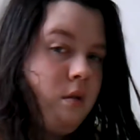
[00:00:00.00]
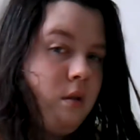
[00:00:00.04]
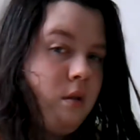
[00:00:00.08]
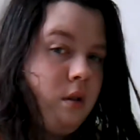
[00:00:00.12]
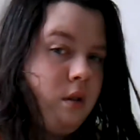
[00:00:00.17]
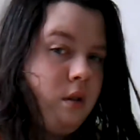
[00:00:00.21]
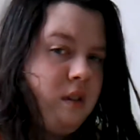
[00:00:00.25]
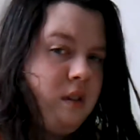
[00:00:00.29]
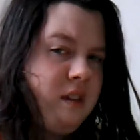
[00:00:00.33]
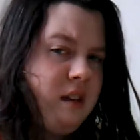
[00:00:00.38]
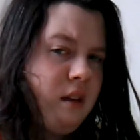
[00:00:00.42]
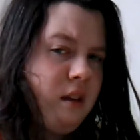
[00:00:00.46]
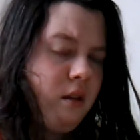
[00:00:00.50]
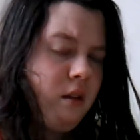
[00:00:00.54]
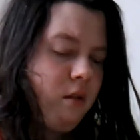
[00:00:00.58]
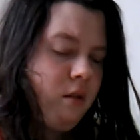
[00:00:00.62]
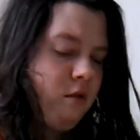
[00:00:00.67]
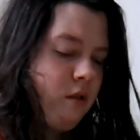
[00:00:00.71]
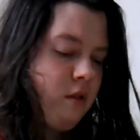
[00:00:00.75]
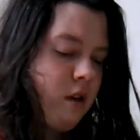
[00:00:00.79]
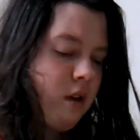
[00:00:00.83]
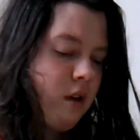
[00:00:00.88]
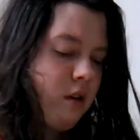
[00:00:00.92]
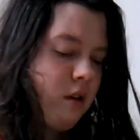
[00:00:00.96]
Does that look
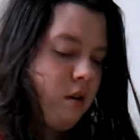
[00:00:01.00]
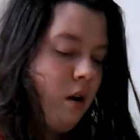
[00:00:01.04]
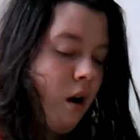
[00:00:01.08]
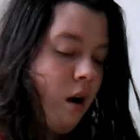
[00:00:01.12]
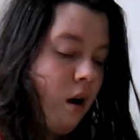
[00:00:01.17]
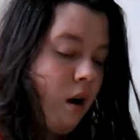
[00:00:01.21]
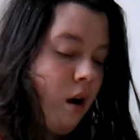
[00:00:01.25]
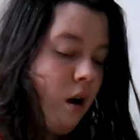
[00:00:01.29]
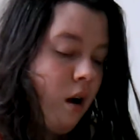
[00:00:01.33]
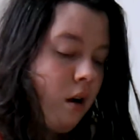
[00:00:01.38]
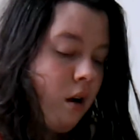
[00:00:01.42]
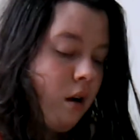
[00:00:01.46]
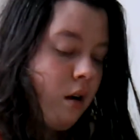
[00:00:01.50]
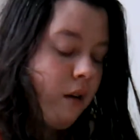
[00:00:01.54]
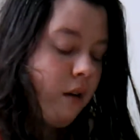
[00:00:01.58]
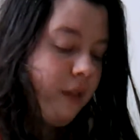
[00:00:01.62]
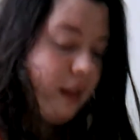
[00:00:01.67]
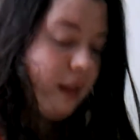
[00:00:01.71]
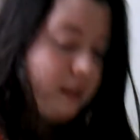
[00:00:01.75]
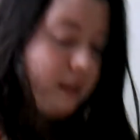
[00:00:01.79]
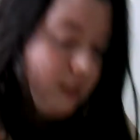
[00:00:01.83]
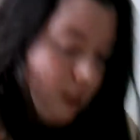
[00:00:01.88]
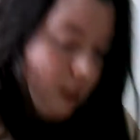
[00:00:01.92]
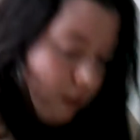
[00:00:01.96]
right?
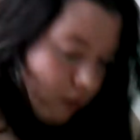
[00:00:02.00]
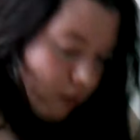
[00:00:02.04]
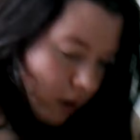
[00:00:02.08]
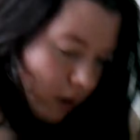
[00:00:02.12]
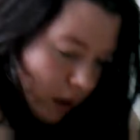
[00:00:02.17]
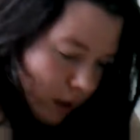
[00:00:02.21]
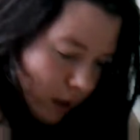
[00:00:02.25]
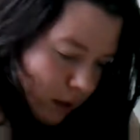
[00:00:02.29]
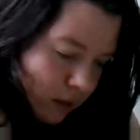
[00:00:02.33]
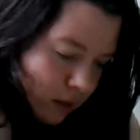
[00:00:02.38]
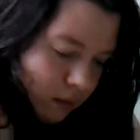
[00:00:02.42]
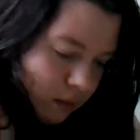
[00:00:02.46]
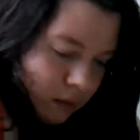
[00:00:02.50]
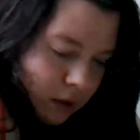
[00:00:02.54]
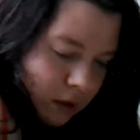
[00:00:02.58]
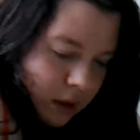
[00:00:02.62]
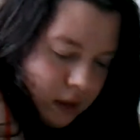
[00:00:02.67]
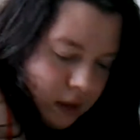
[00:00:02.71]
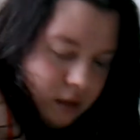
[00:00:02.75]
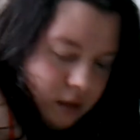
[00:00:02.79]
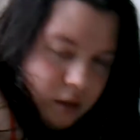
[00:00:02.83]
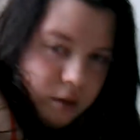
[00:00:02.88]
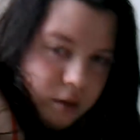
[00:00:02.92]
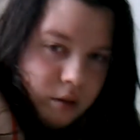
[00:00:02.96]
That's not right. What did I
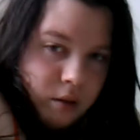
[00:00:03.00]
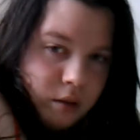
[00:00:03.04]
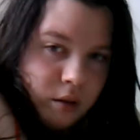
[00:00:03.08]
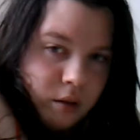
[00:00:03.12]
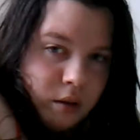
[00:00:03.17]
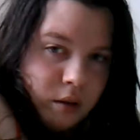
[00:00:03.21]
do?